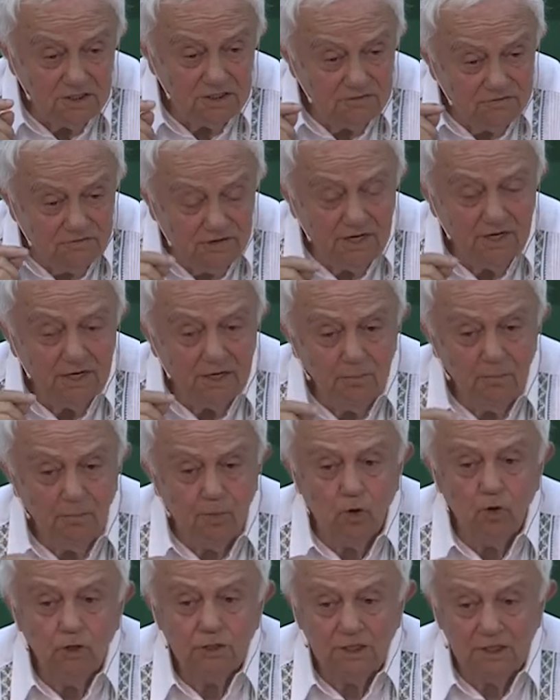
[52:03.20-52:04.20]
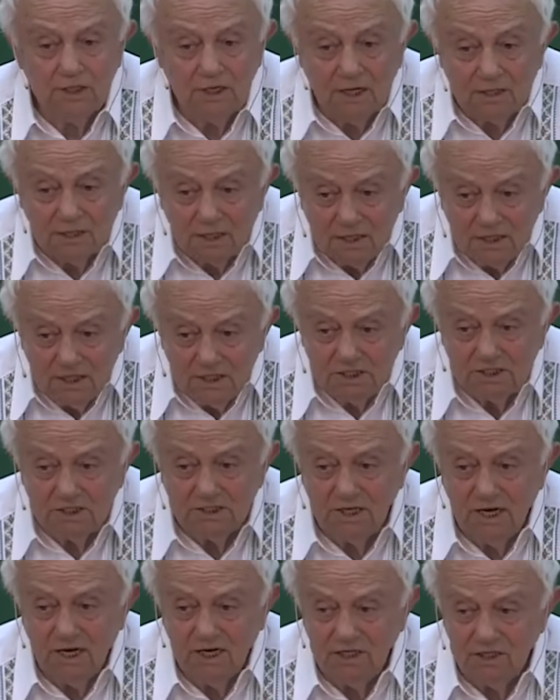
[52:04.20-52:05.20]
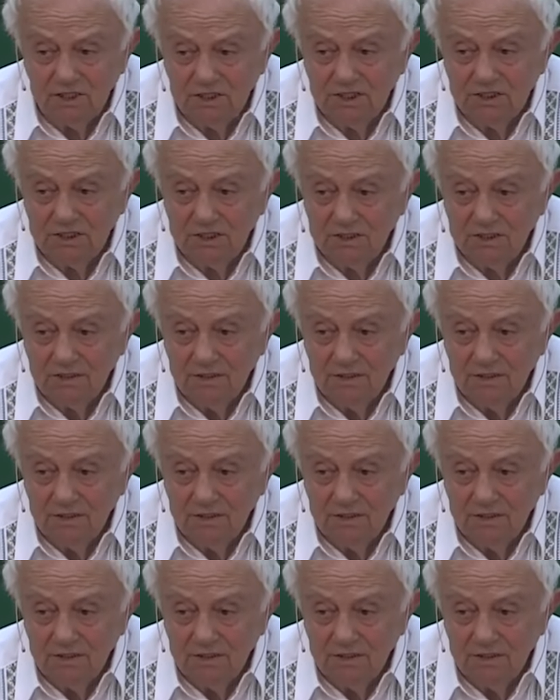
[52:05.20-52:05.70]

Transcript: is very important at this stage